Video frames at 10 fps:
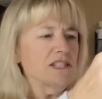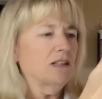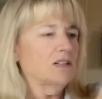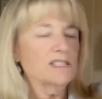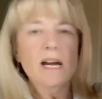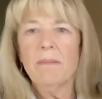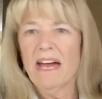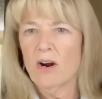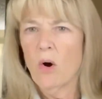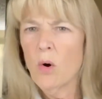I looked up
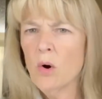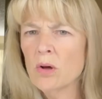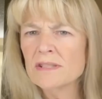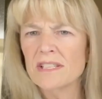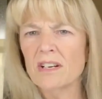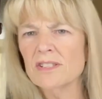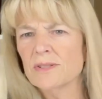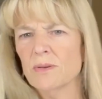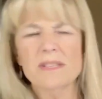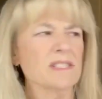had holes and all
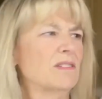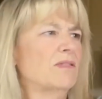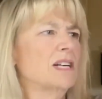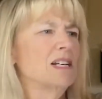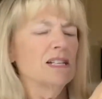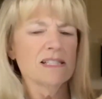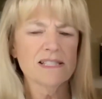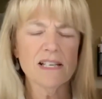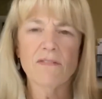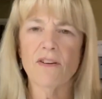sorts of
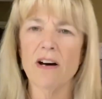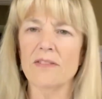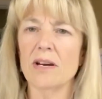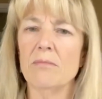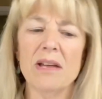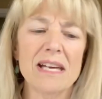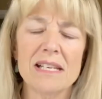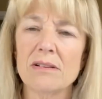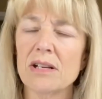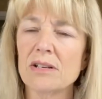stuff on them,
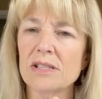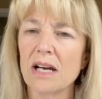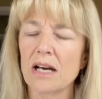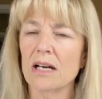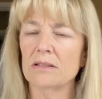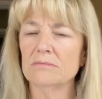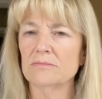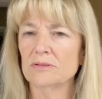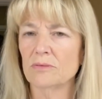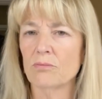and
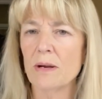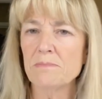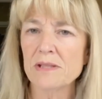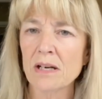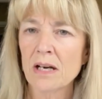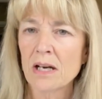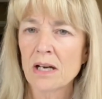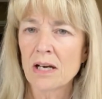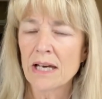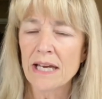ripped
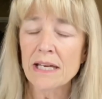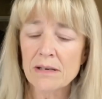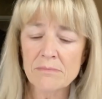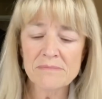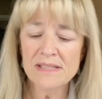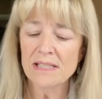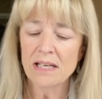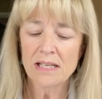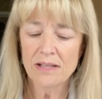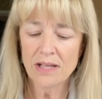hymns.
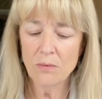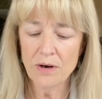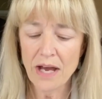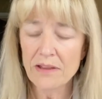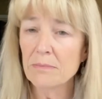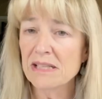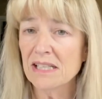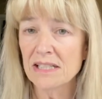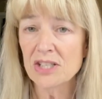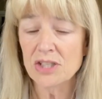They were not in the best
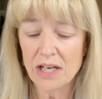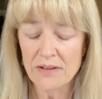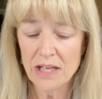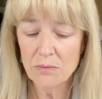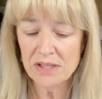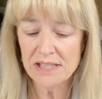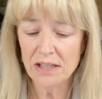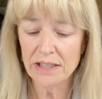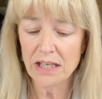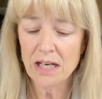condition, and they were
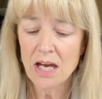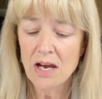selling